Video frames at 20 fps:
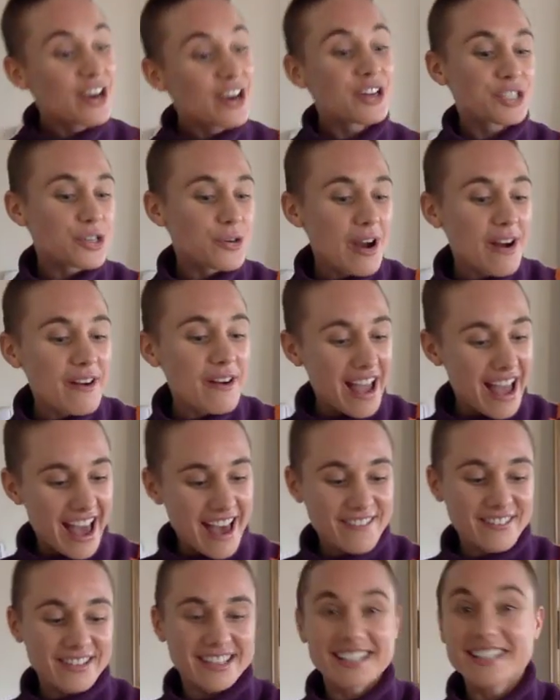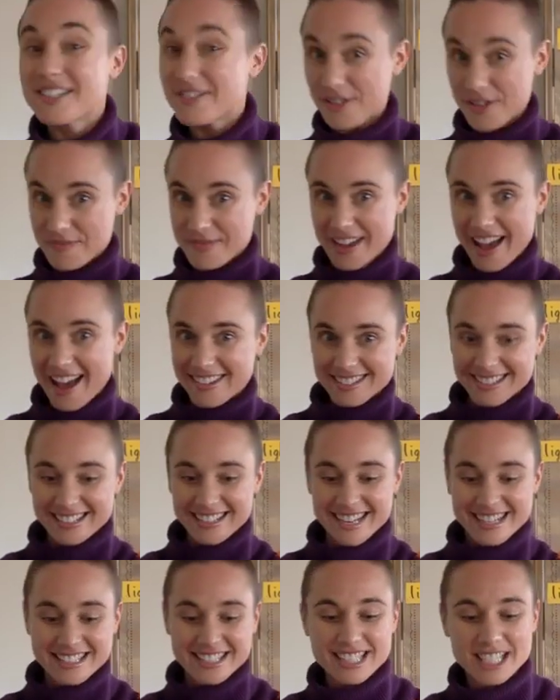to our evidence from
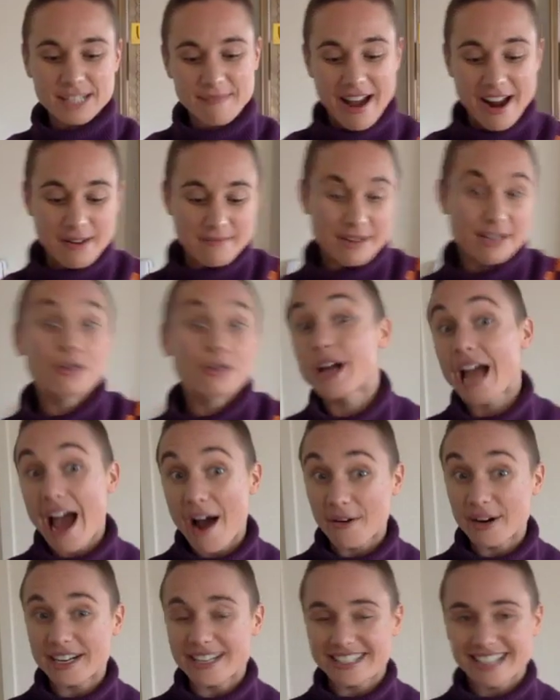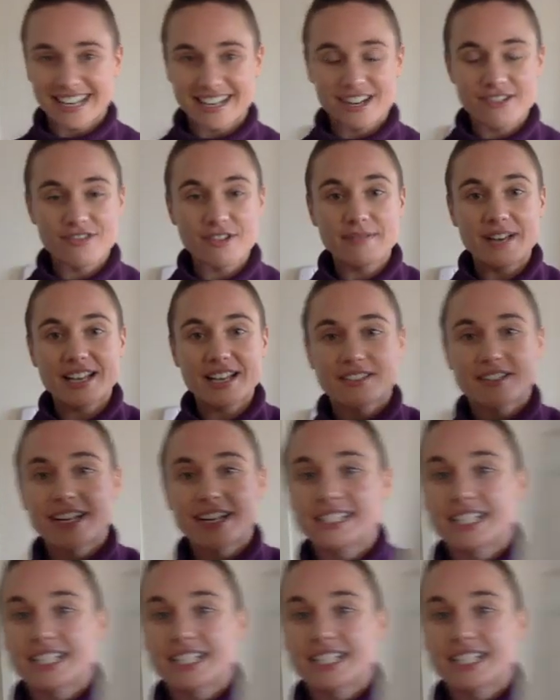yesterday's experiment, or our data from yesterday's